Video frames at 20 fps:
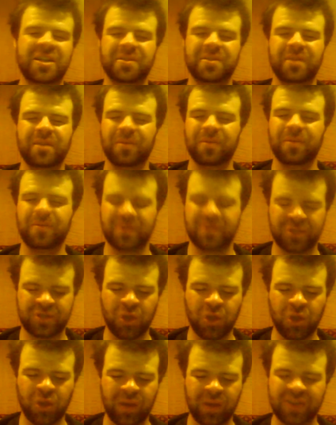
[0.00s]
was
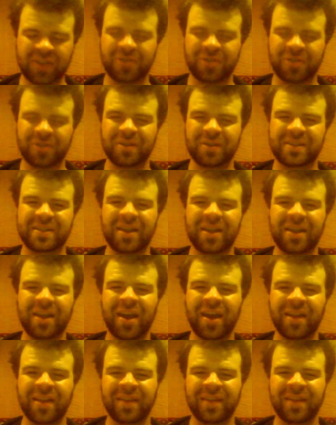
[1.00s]
showing a certain
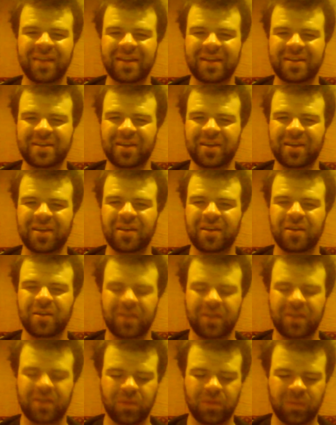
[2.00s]
sign that
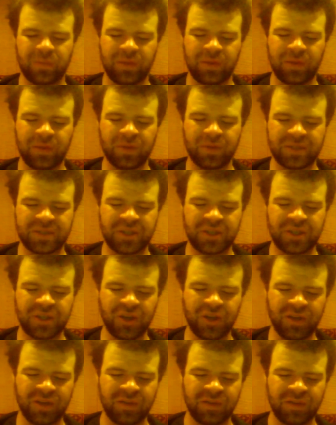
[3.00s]
wasn't
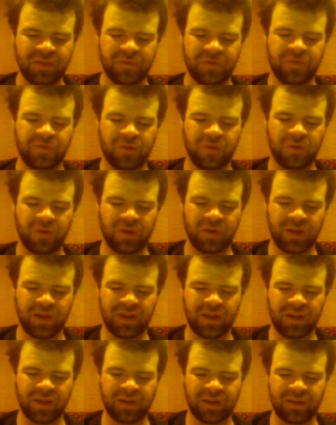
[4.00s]
good
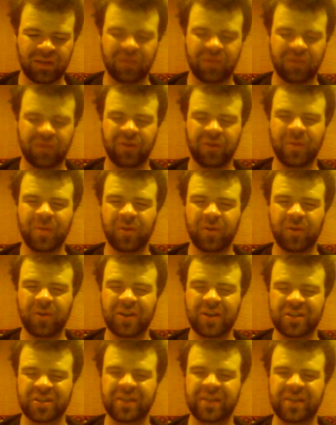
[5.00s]
for
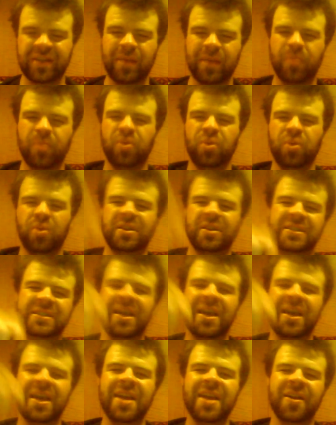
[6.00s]
immigration, then they would put a
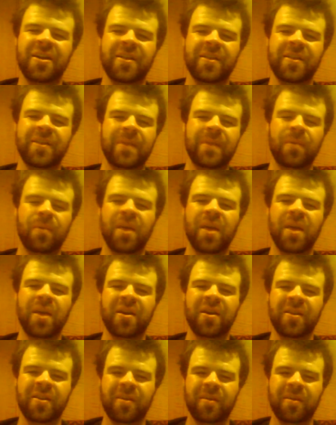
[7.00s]
sign on them. They'd write
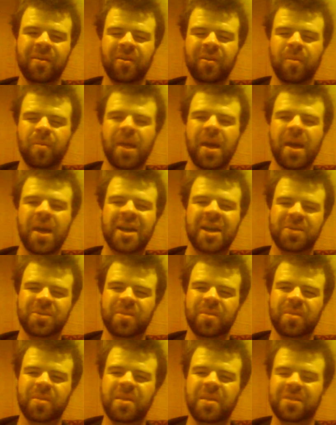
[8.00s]
on their backs
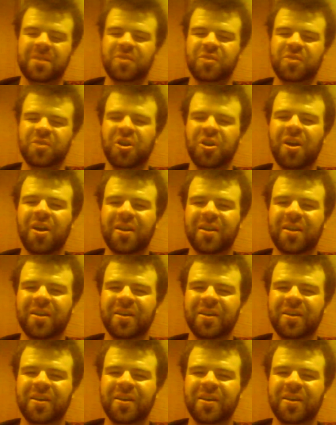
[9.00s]
with a piece of chalk.